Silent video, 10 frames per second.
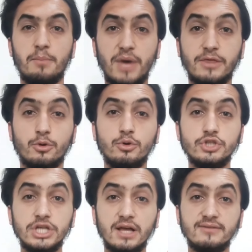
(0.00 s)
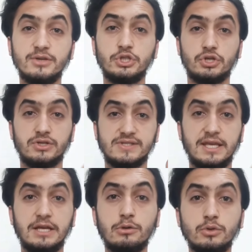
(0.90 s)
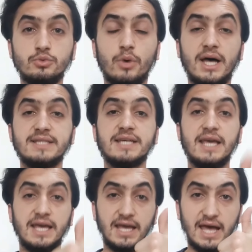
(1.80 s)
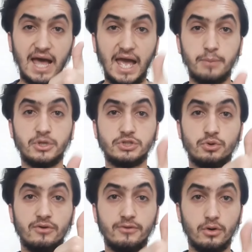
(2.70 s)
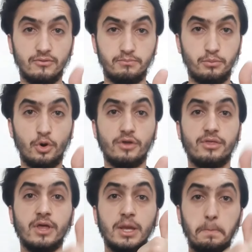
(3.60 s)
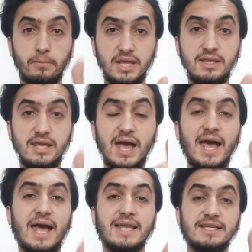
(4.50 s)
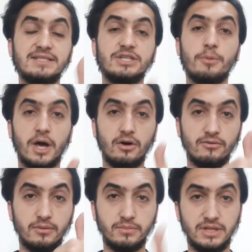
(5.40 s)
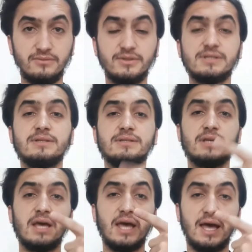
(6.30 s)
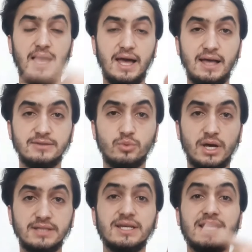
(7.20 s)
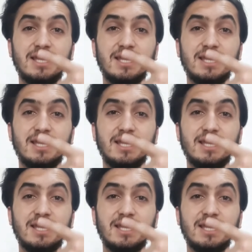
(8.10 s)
Pathological features include what? Hypertrophy of both media and intima of the blood vessels, and what?